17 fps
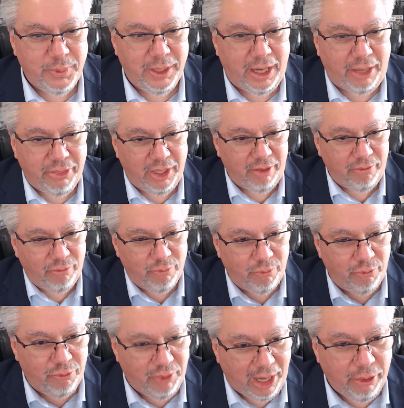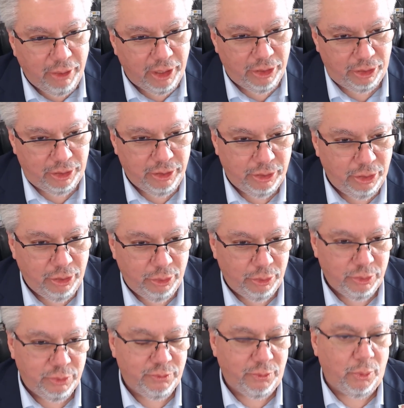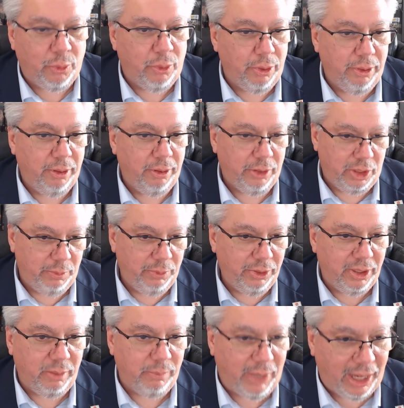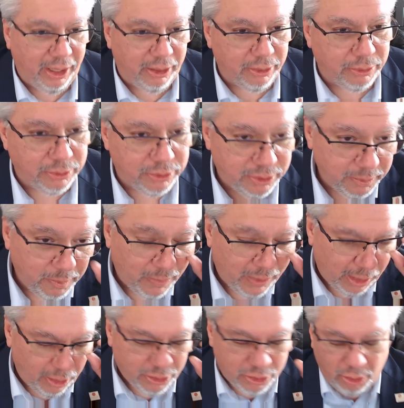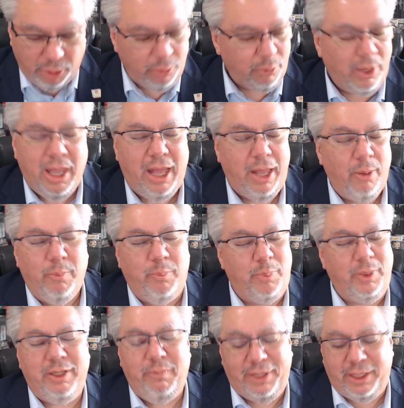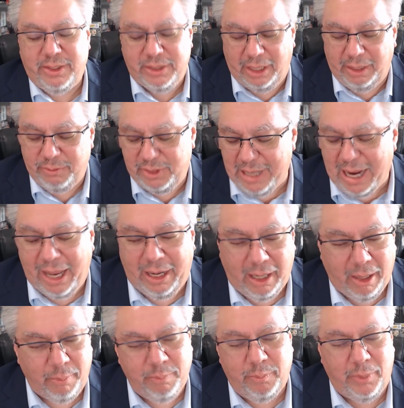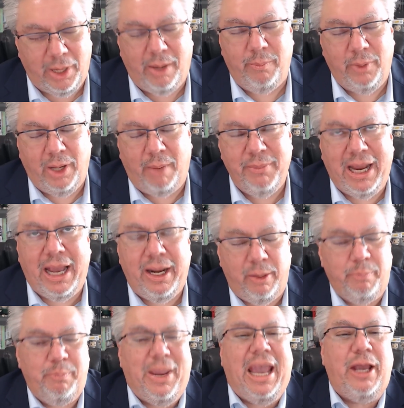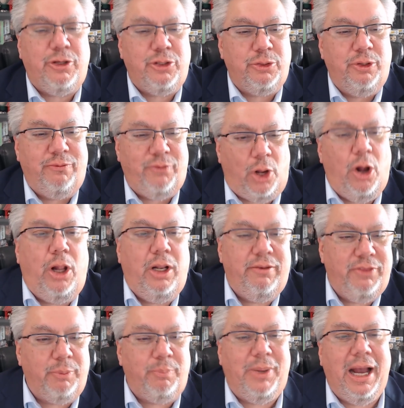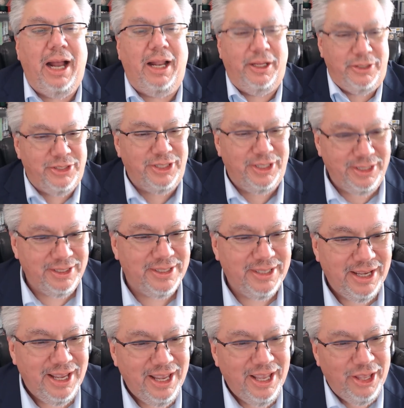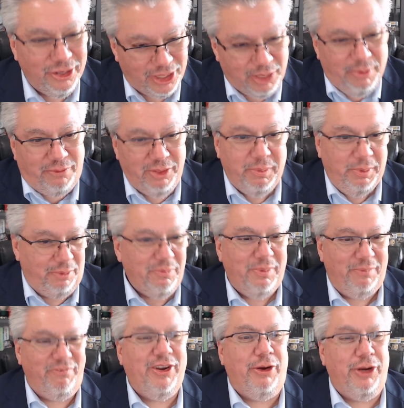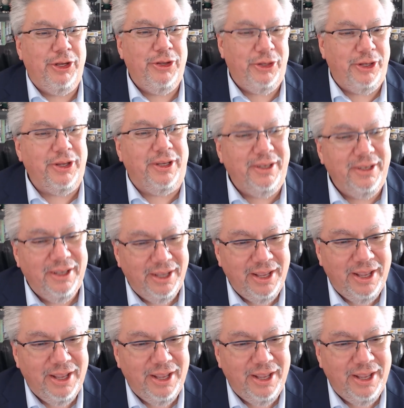been, I think, very good news for community bankers. So believe me, it's not. I'm not a basher of all of the policies. Some of them have been very good,